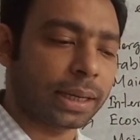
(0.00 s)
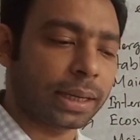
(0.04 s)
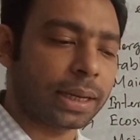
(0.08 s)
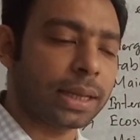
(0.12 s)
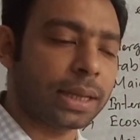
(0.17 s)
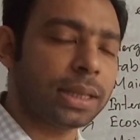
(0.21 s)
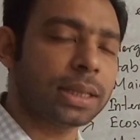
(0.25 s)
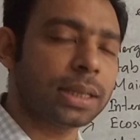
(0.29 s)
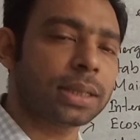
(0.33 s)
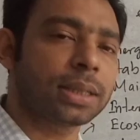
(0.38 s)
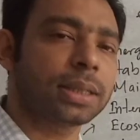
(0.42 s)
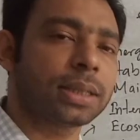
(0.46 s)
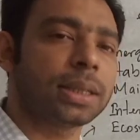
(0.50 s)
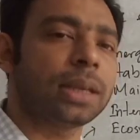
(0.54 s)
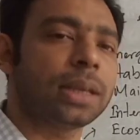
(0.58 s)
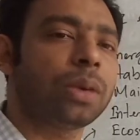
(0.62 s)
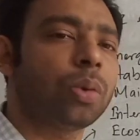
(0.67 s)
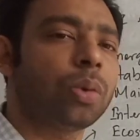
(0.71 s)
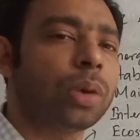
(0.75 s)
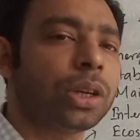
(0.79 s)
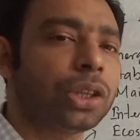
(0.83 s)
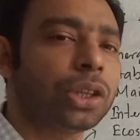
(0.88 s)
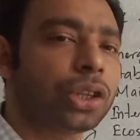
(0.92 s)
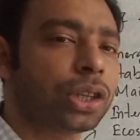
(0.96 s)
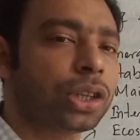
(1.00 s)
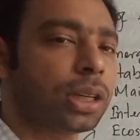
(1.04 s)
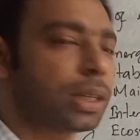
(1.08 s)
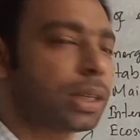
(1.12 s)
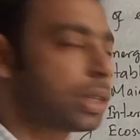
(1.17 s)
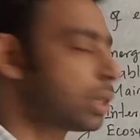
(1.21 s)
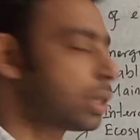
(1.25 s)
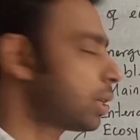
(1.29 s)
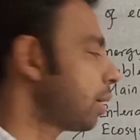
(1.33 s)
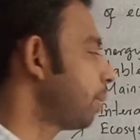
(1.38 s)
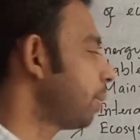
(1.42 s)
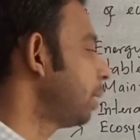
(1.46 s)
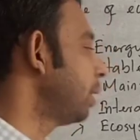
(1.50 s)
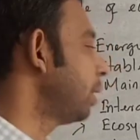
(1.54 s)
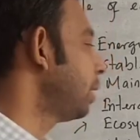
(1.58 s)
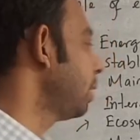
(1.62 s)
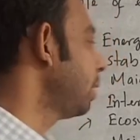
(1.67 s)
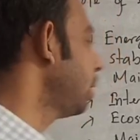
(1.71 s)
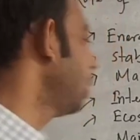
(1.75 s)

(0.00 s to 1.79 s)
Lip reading: It is a sequential stability.